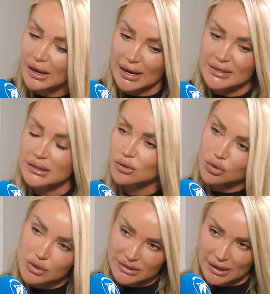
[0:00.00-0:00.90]
I didn't
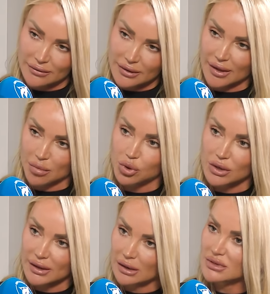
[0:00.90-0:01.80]
understand at that
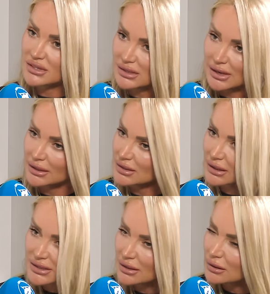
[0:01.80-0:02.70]
point that I was dyslexic.
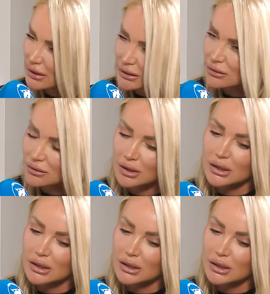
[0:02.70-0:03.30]
I still didn't,